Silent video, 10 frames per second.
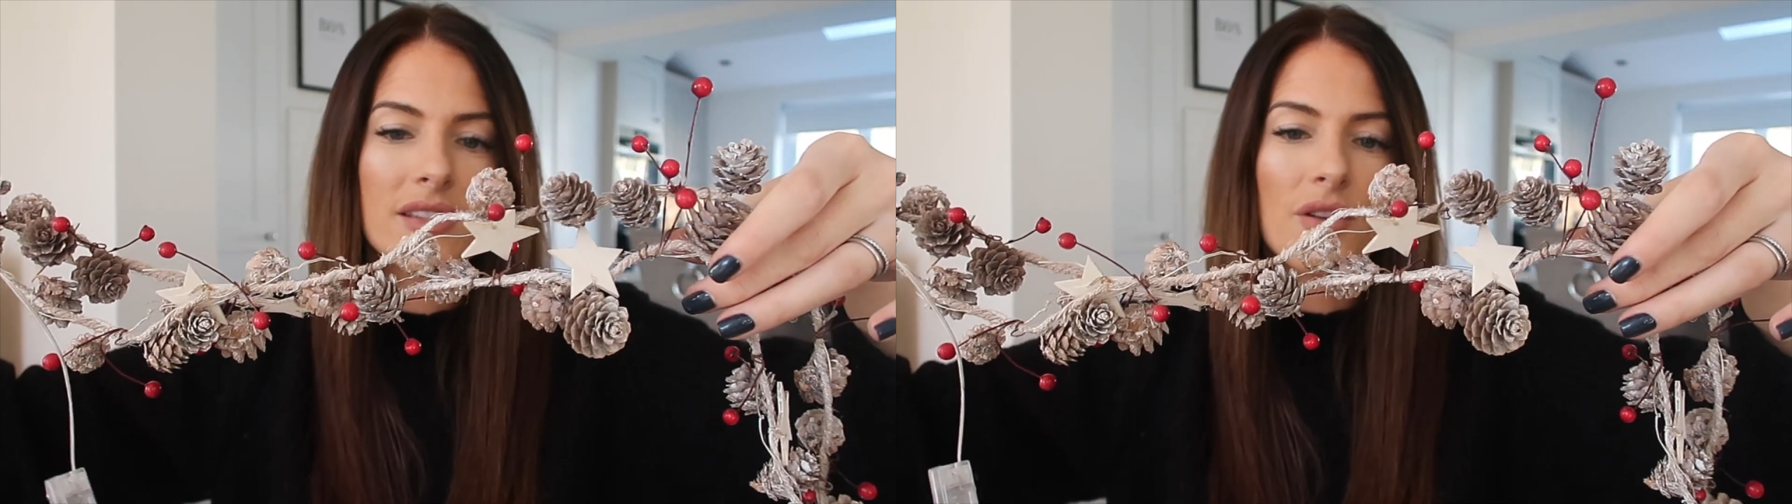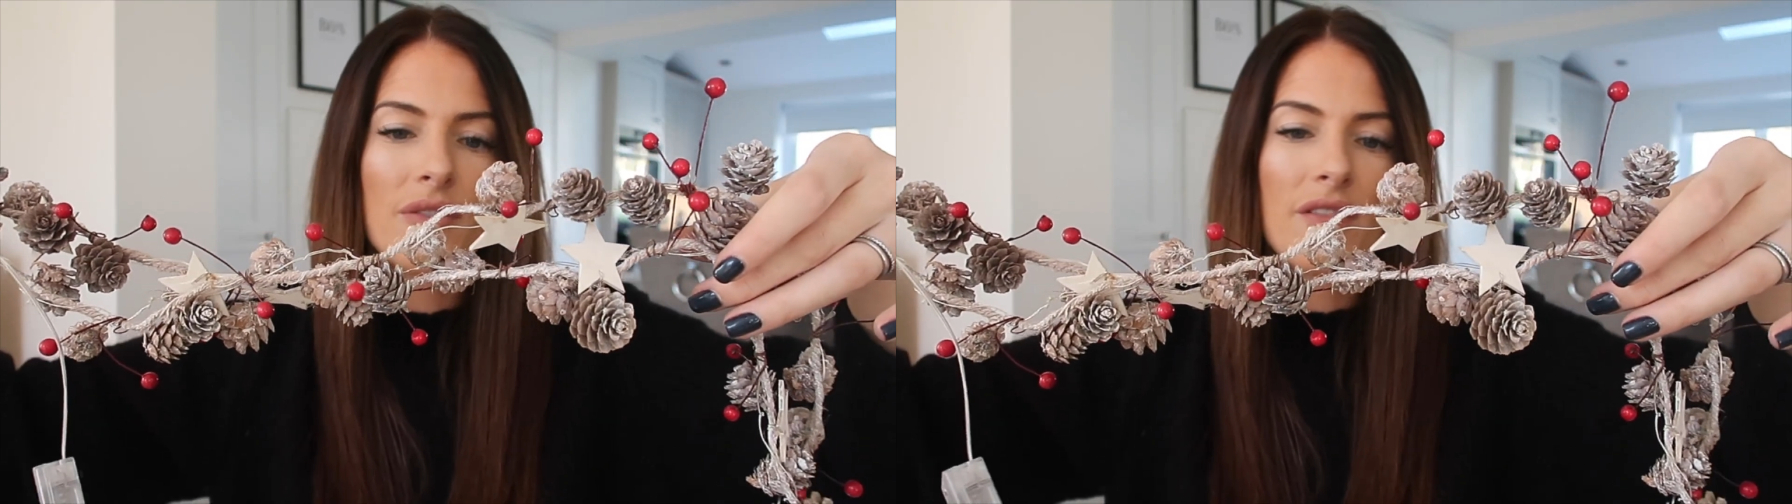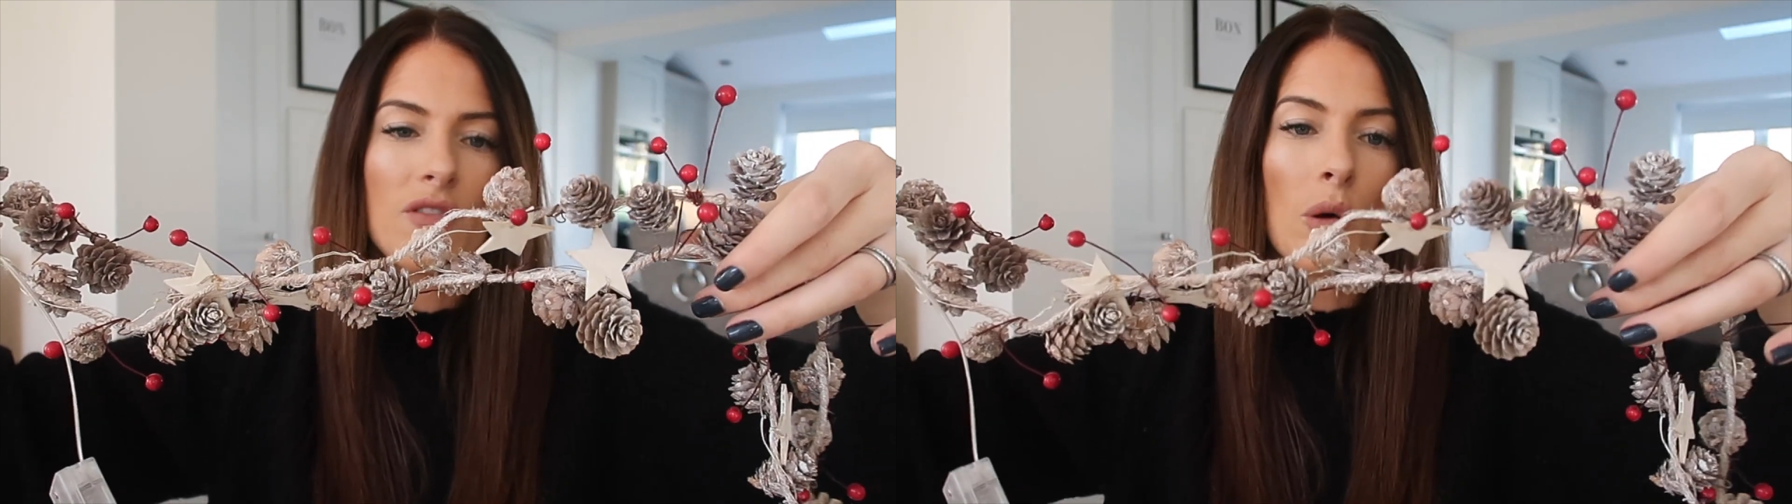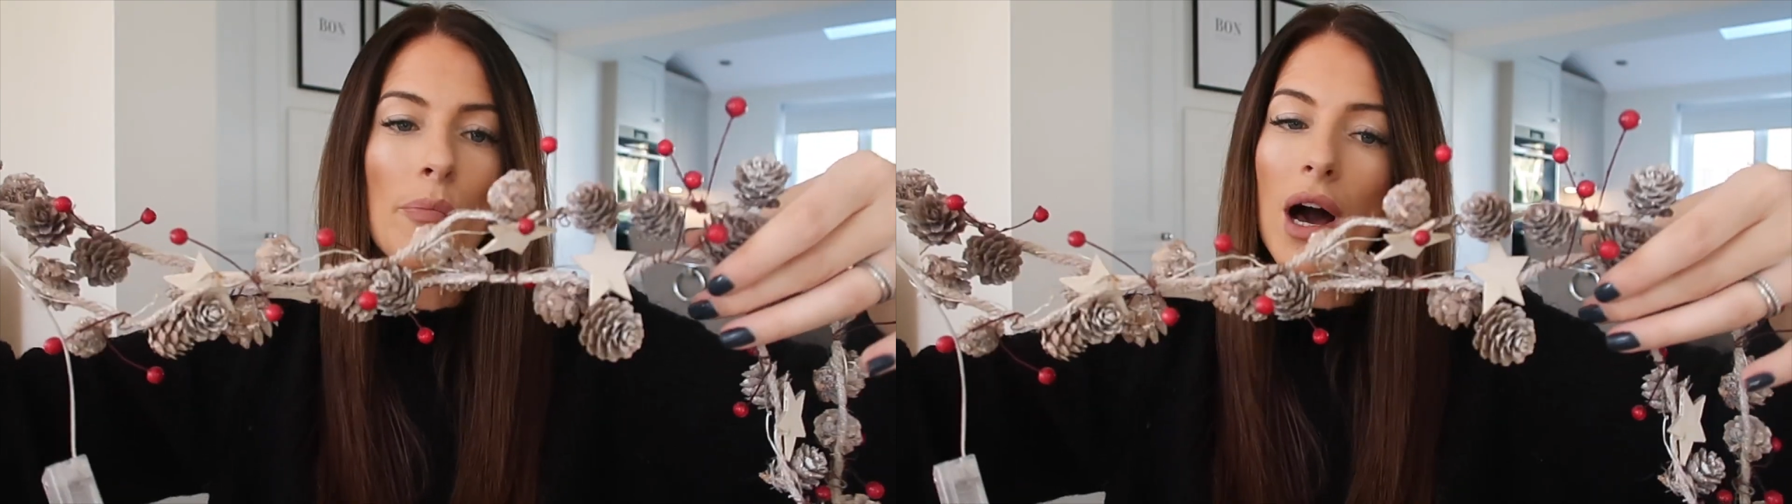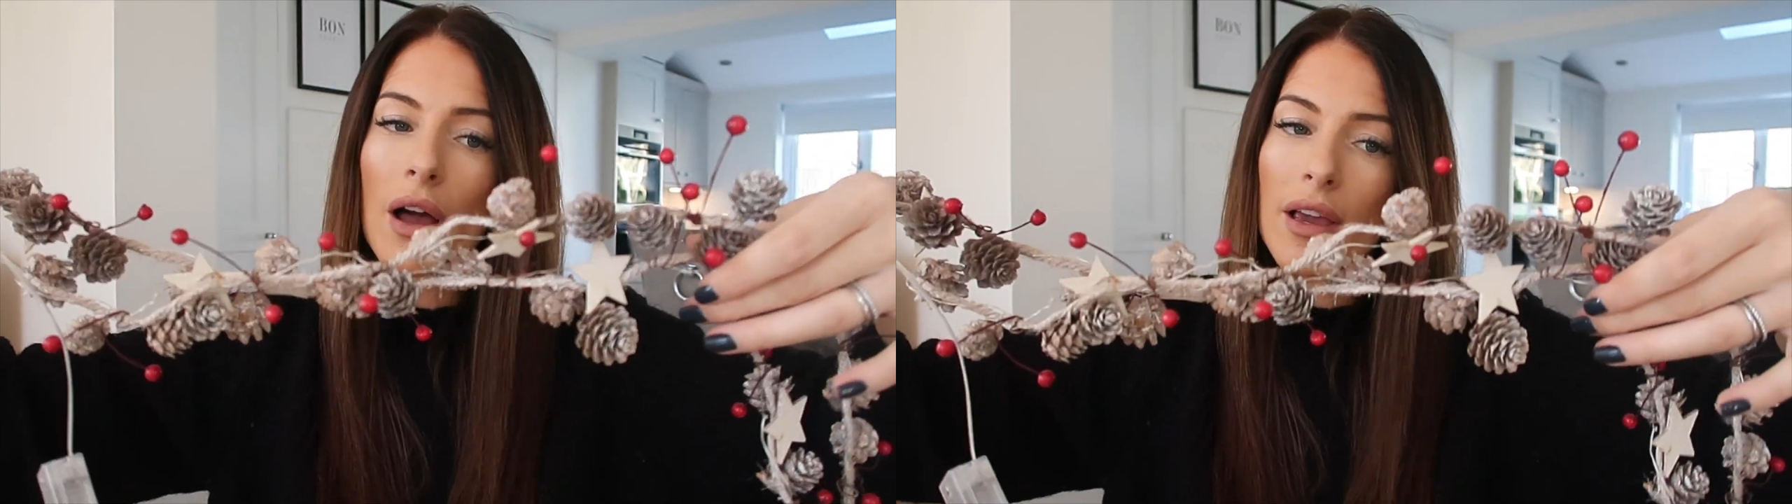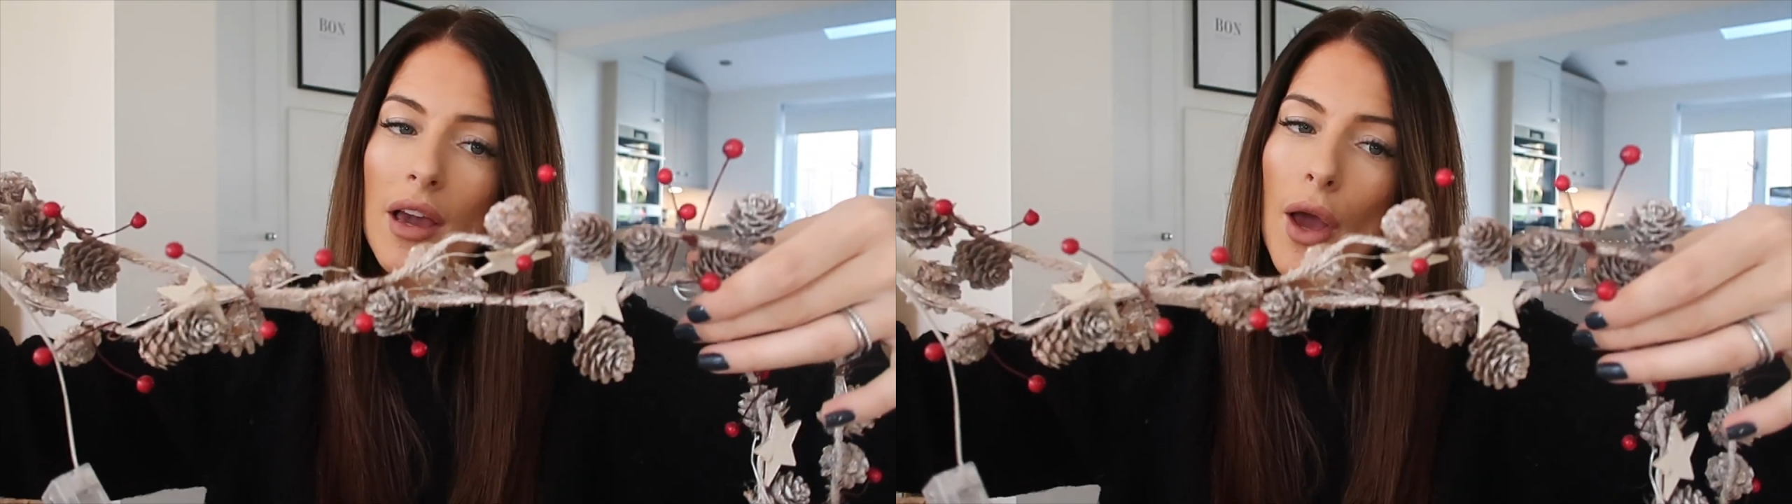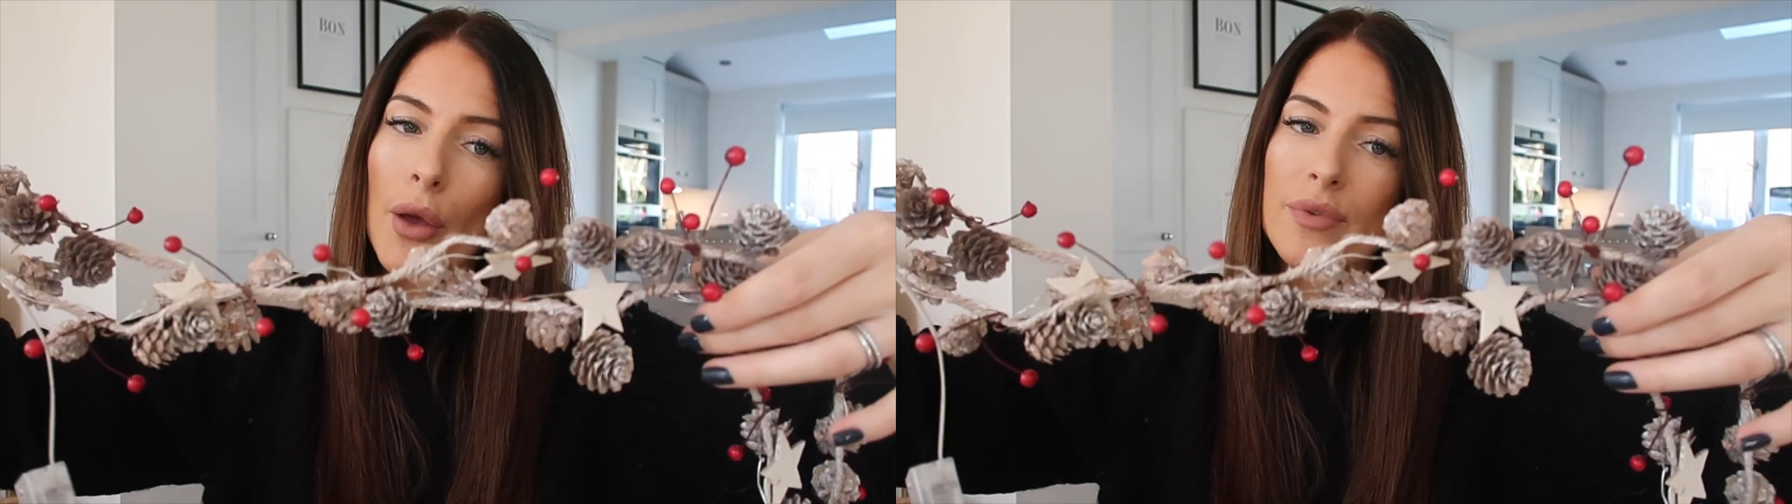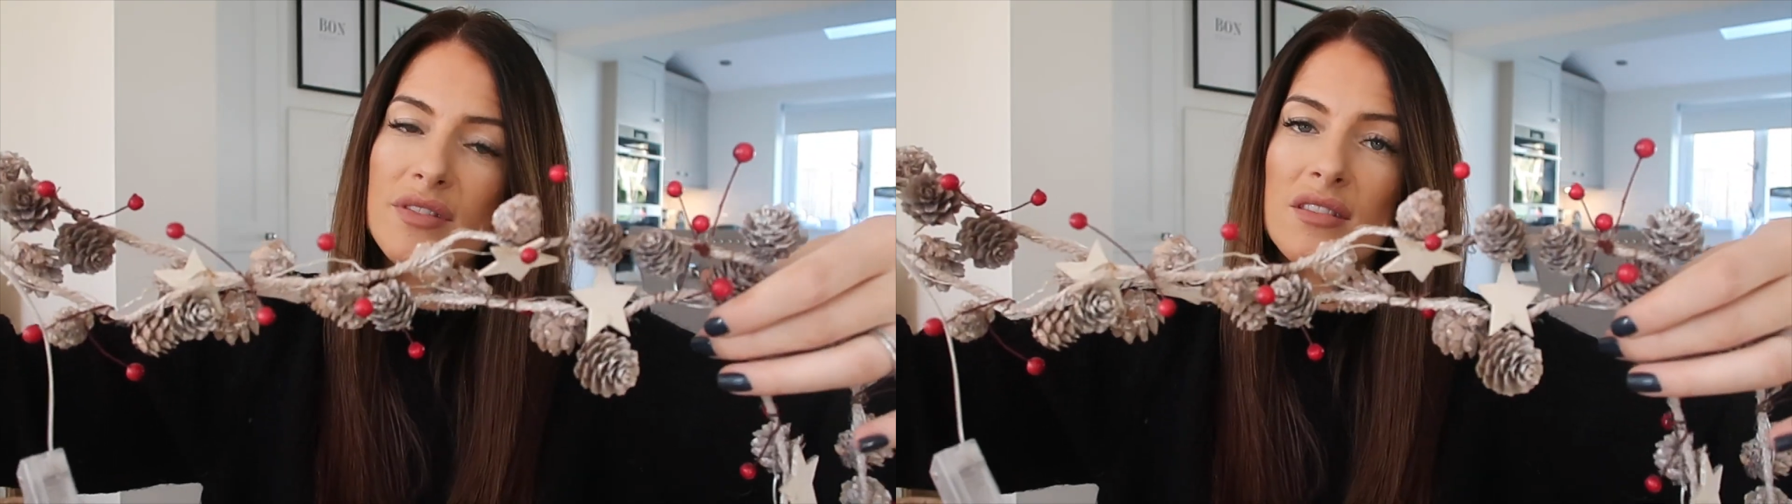So they've got pine
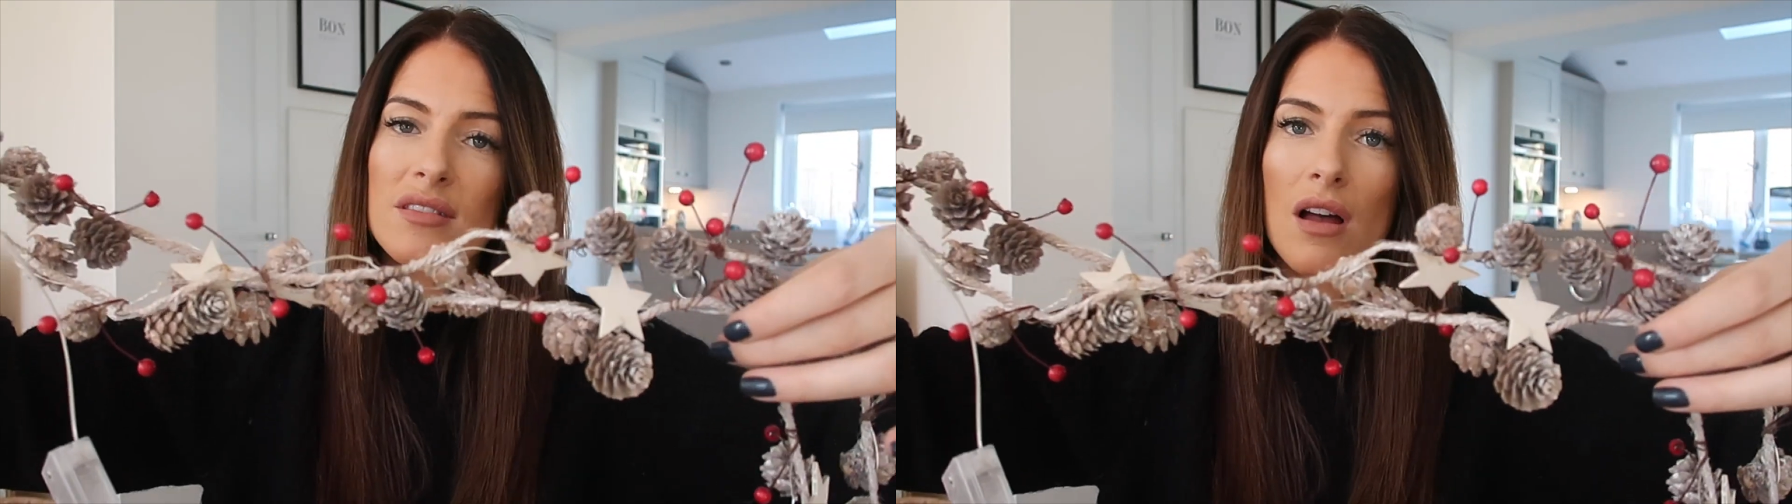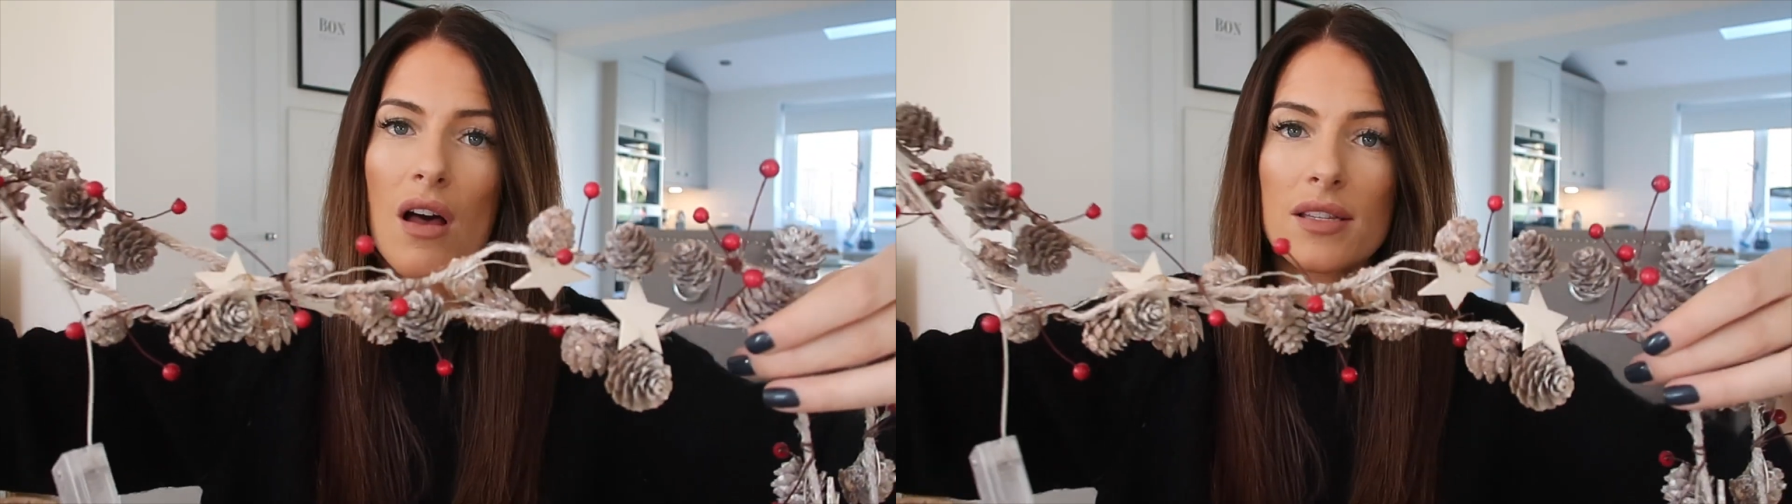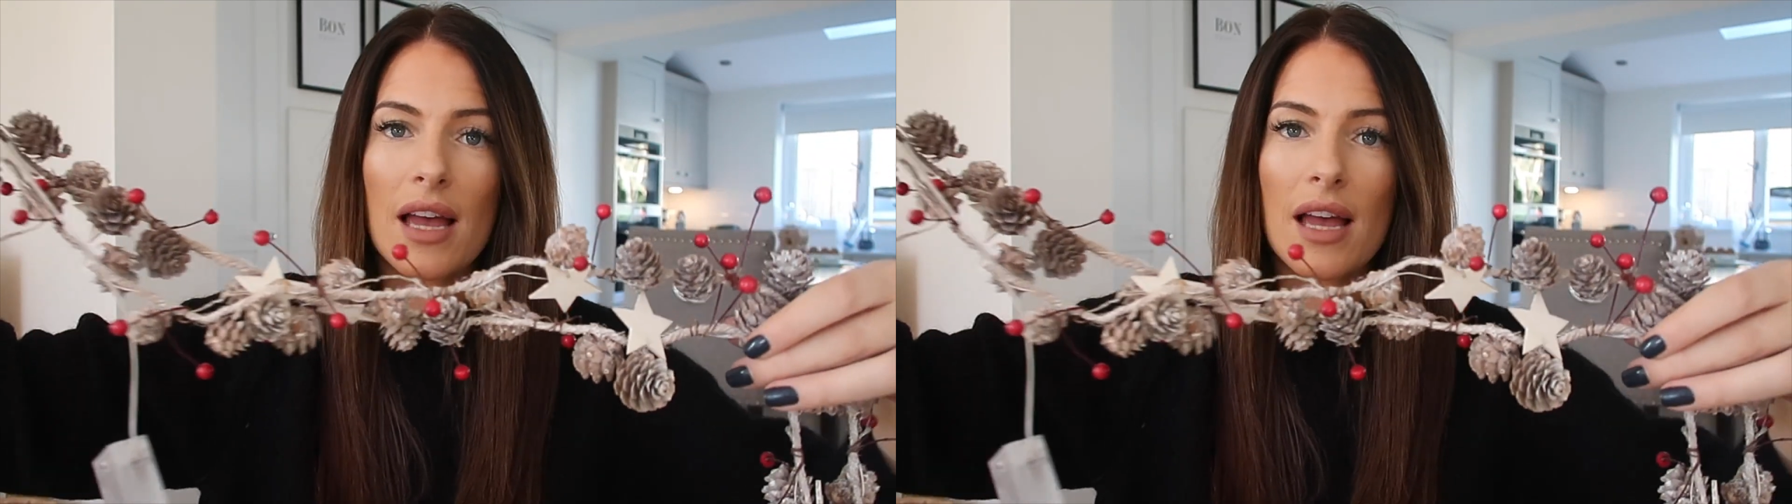cones, stars,